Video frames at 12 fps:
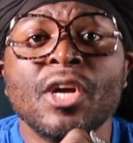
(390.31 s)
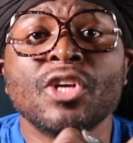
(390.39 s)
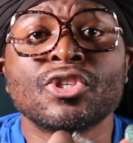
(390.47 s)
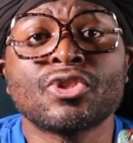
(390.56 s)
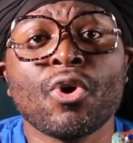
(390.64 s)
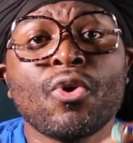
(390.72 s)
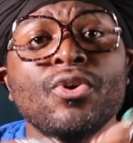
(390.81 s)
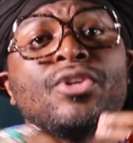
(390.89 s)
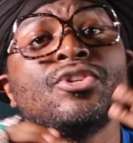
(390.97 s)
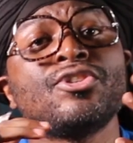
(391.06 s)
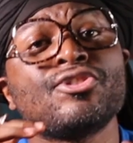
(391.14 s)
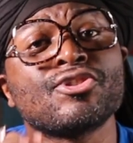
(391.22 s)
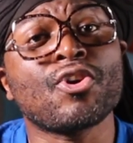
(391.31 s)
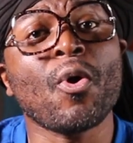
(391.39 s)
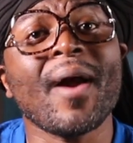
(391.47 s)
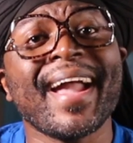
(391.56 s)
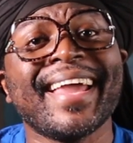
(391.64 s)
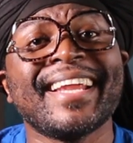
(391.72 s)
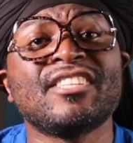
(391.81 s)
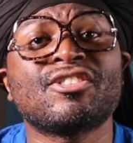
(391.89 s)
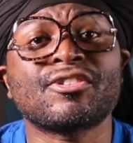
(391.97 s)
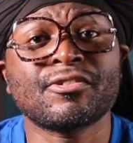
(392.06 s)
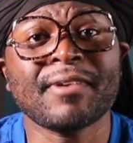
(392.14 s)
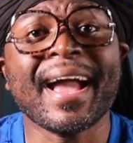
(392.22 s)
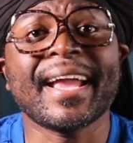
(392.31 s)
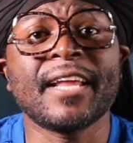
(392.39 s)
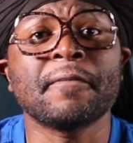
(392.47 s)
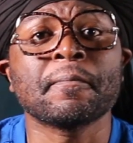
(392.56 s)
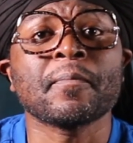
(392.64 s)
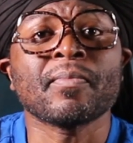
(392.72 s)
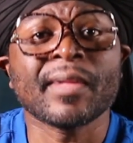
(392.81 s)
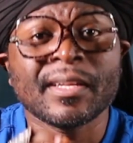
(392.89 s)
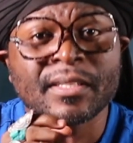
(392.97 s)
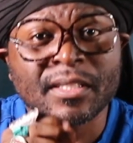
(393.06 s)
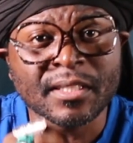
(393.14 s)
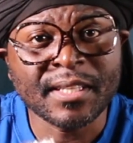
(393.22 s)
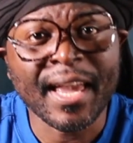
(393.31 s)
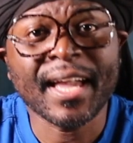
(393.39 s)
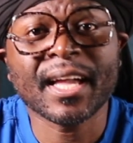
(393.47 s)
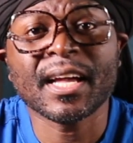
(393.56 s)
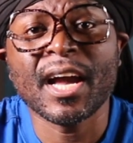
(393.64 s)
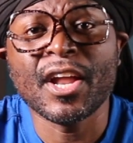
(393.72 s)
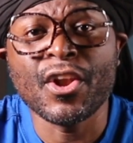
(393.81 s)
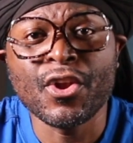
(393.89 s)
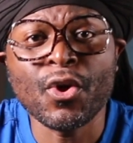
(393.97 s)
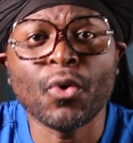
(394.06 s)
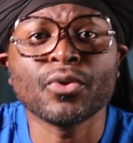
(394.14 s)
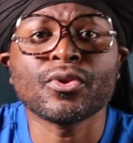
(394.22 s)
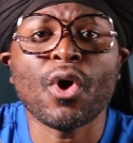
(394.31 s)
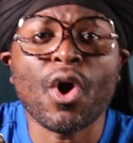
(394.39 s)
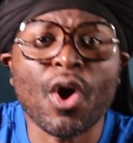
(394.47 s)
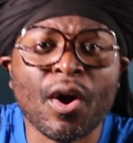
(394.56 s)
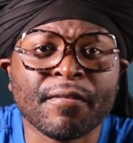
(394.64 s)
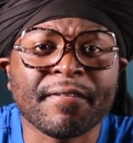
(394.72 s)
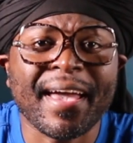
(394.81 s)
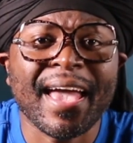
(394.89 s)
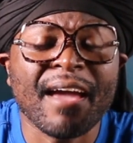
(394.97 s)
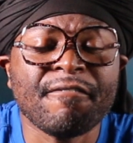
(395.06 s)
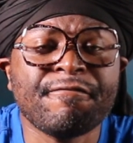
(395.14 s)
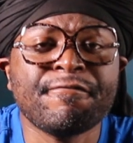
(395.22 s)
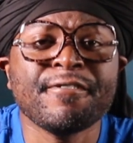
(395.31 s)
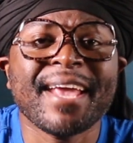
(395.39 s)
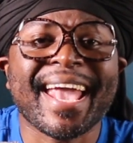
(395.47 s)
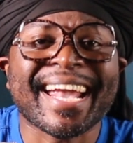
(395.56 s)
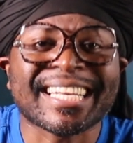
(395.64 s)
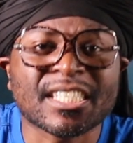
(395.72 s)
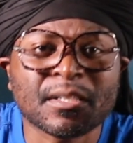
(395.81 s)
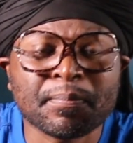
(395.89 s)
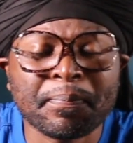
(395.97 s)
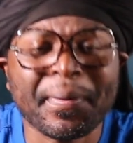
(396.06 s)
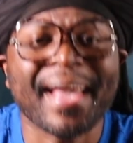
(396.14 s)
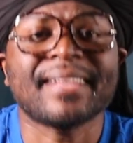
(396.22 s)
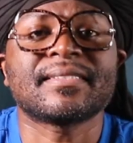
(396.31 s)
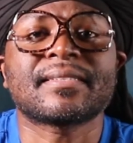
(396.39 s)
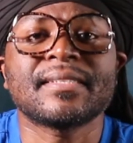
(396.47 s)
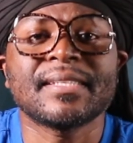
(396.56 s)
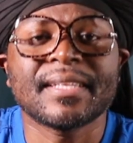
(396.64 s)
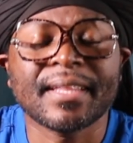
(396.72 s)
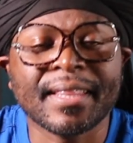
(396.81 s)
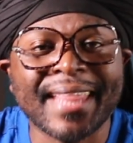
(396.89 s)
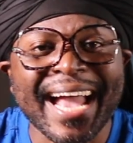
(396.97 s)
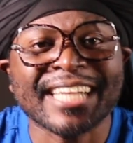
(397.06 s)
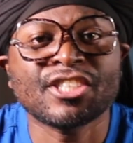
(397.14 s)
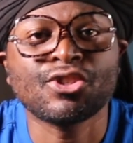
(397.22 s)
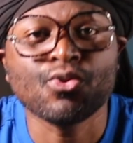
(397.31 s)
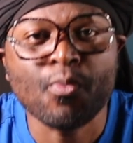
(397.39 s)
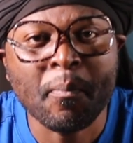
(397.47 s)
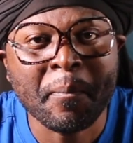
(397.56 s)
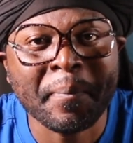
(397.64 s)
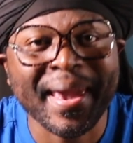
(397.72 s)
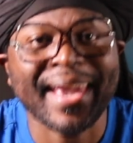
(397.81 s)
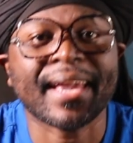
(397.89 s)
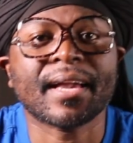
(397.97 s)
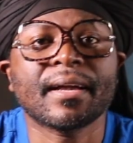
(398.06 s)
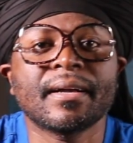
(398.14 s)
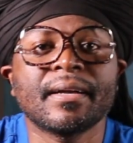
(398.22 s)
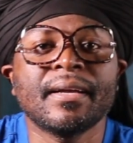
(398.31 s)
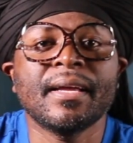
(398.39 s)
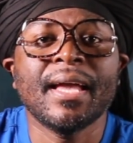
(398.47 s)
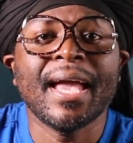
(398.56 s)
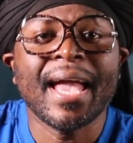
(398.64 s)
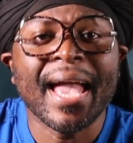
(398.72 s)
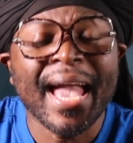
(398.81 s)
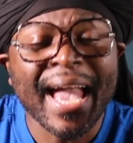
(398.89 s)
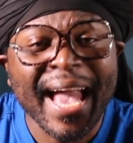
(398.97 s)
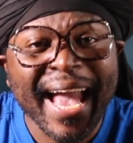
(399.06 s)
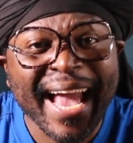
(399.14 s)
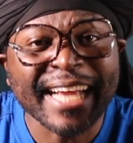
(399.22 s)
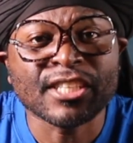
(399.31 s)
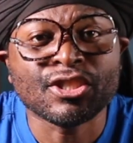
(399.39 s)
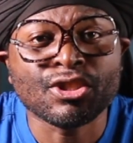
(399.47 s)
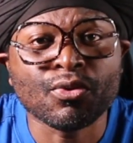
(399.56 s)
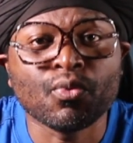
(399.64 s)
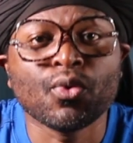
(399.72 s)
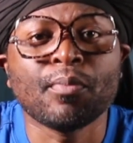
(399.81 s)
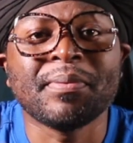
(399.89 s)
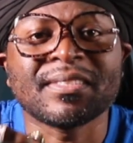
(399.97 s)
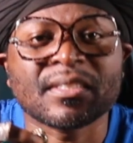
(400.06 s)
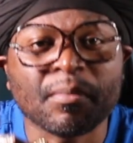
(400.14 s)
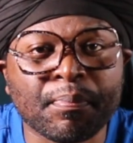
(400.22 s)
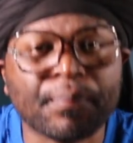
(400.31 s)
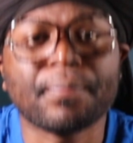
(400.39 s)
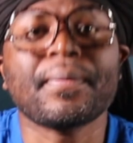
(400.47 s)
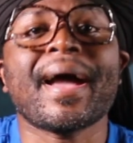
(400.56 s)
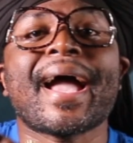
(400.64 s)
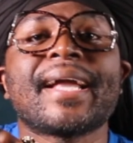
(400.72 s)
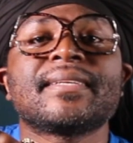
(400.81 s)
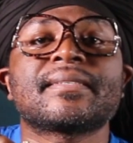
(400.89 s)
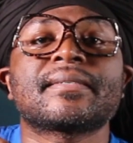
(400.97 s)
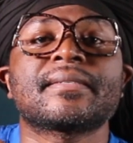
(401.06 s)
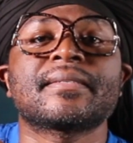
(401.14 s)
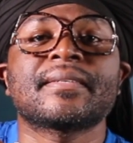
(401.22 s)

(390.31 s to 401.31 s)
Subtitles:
So you should go ahead and try it. Take a note of every expense that you make, and you will be surprised